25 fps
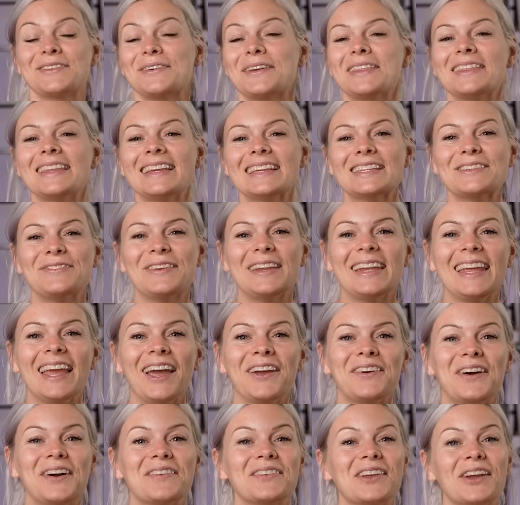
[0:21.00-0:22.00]
in this
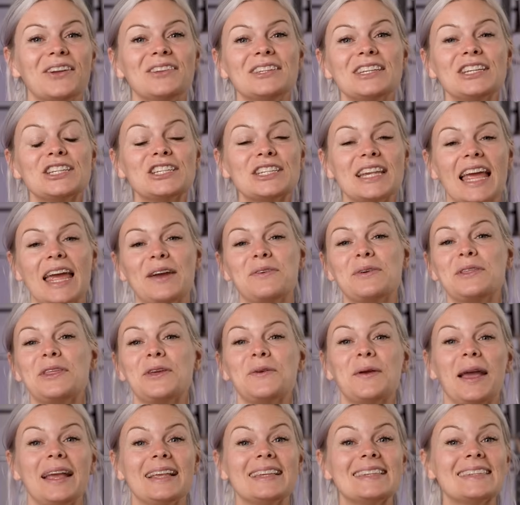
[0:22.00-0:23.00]
video, I'm going to share with
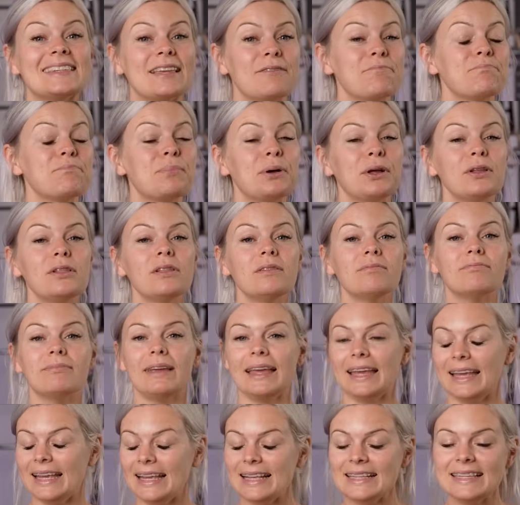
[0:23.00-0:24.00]
you a simple,
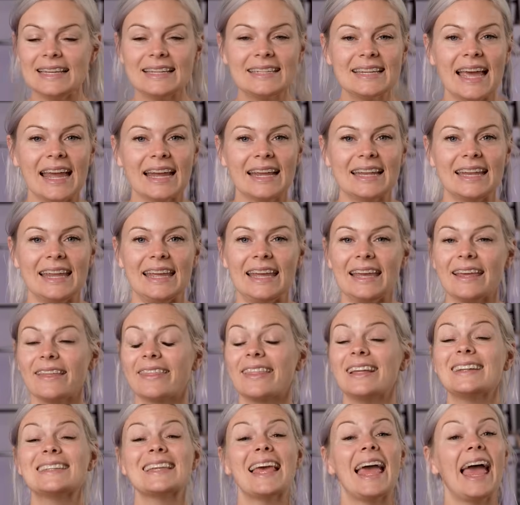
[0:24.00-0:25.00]
easy technique
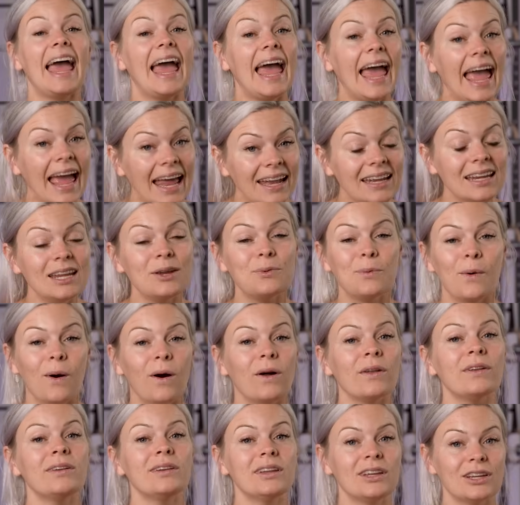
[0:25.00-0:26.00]
that
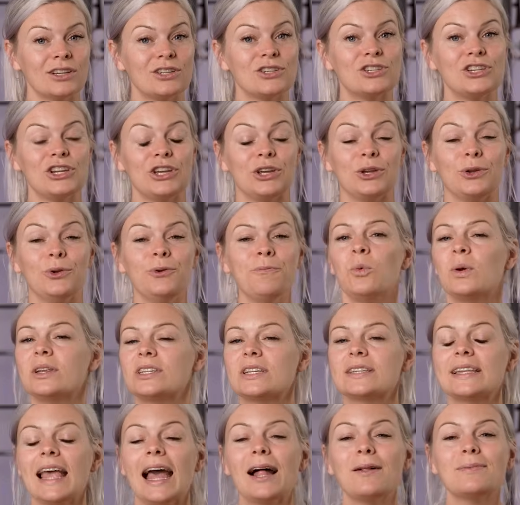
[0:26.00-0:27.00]
anyone can do,
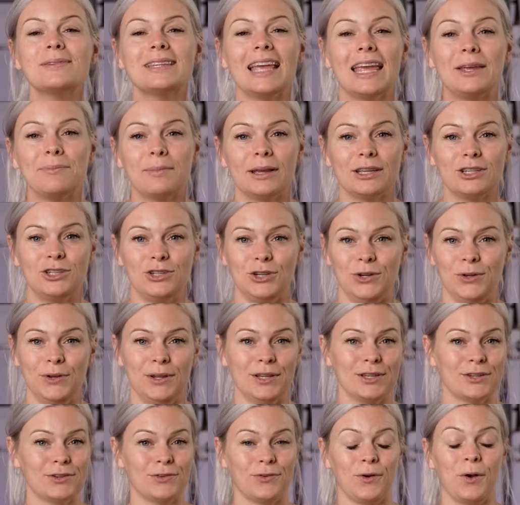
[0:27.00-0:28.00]
which has helped take my
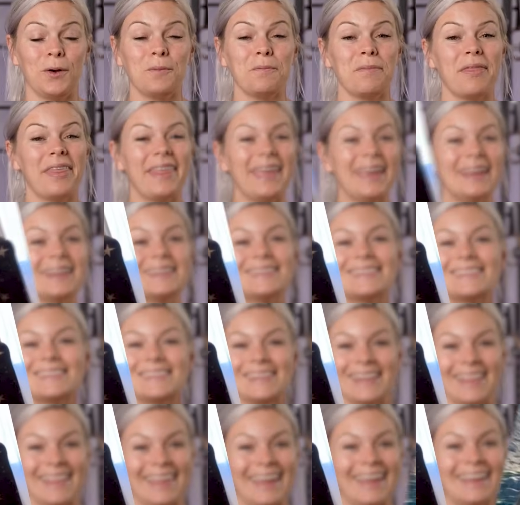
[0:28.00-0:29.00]
students from this
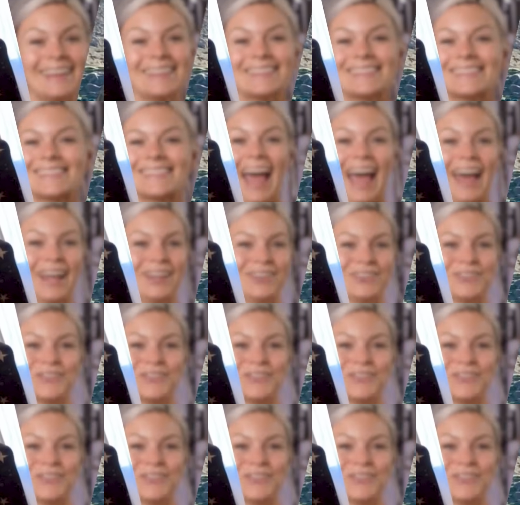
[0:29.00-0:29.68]
to this and